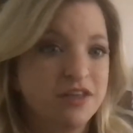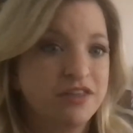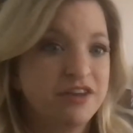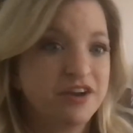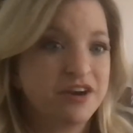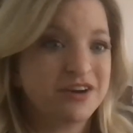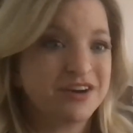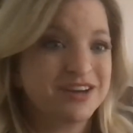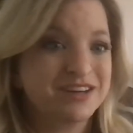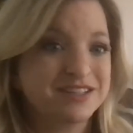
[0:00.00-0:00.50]

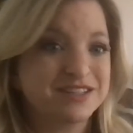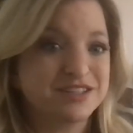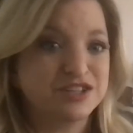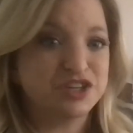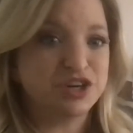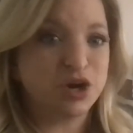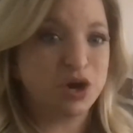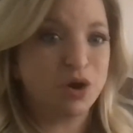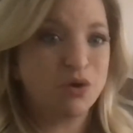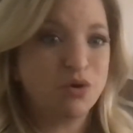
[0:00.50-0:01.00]
There is
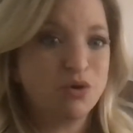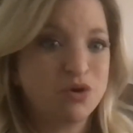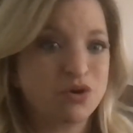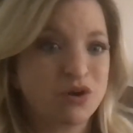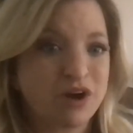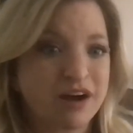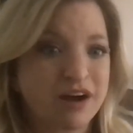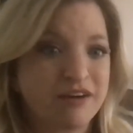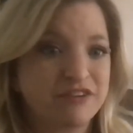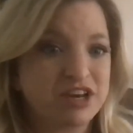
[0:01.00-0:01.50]
no
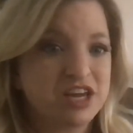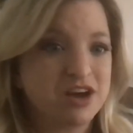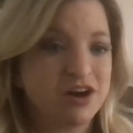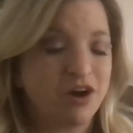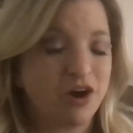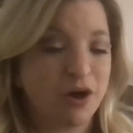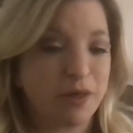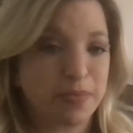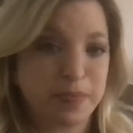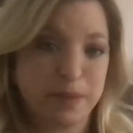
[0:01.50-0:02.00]
gravity
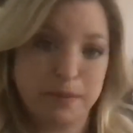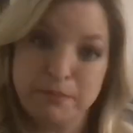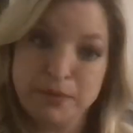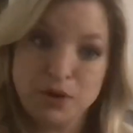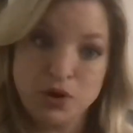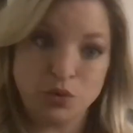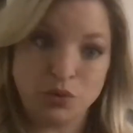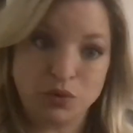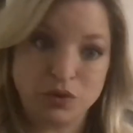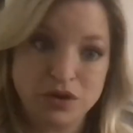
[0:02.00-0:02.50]
on the
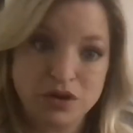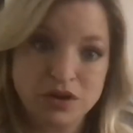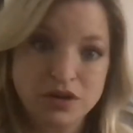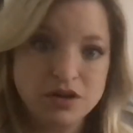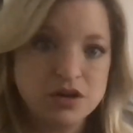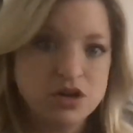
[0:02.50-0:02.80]
moon.